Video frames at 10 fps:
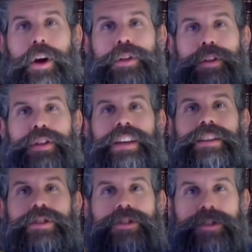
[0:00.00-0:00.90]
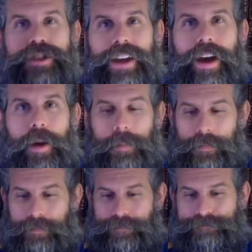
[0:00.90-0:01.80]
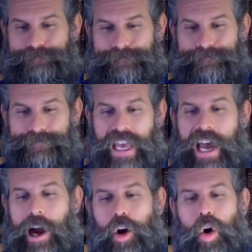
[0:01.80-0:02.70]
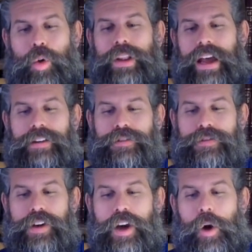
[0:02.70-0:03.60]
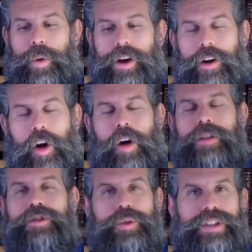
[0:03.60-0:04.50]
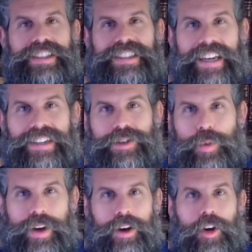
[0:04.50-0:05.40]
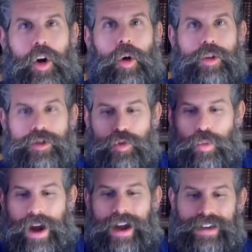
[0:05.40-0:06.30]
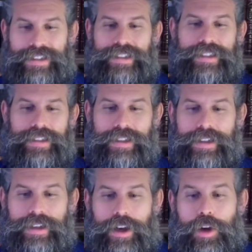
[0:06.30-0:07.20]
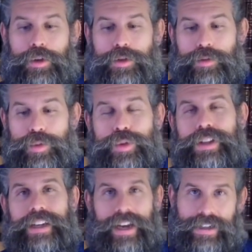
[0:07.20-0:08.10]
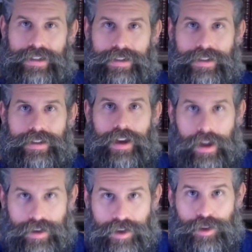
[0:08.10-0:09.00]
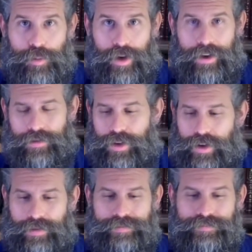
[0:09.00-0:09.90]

are the things to come. Our whole life, we are called to ascend. We are called to rise through the night until the break of dawn.